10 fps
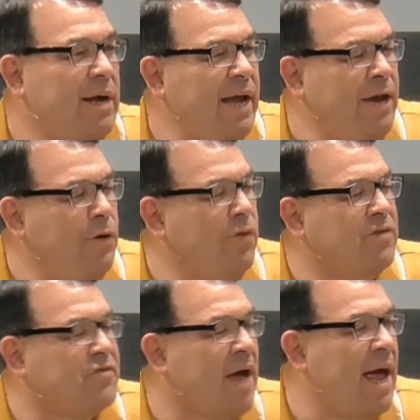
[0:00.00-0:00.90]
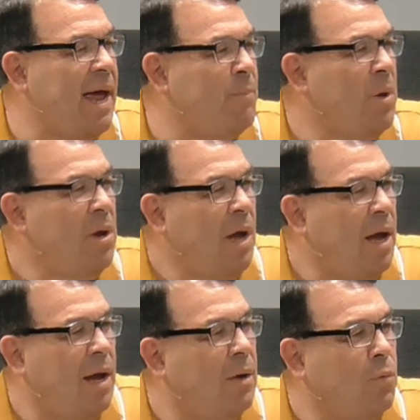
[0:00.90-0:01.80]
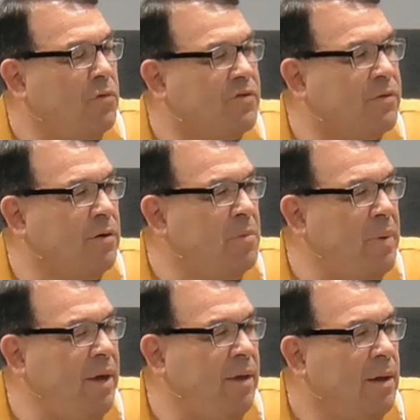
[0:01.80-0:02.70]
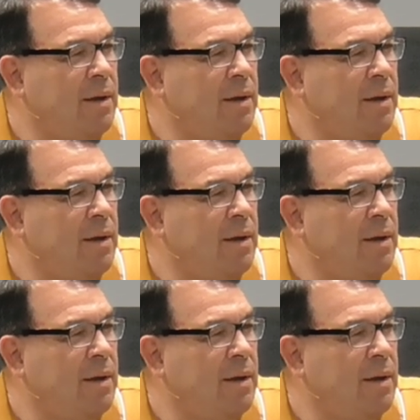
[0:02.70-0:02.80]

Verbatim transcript: He knew this time uh, was going to be,